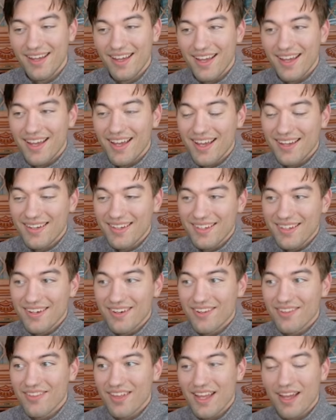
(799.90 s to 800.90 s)
And
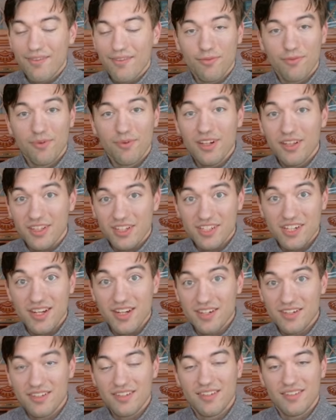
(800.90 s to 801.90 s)
here they have really
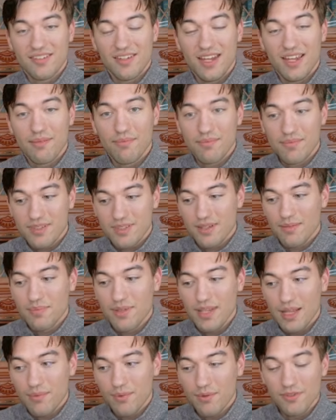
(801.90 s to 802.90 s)
changed his name to
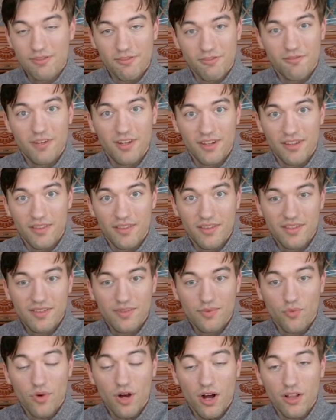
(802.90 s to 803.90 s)
be able to fit in
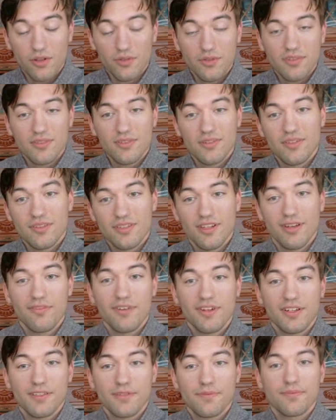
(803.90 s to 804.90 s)
this walus
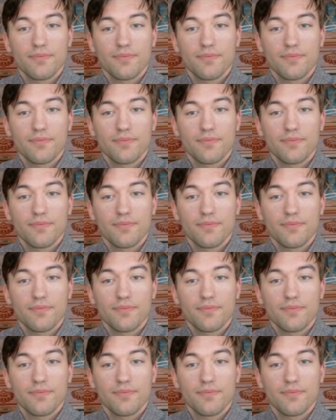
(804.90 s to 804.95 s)
suffix.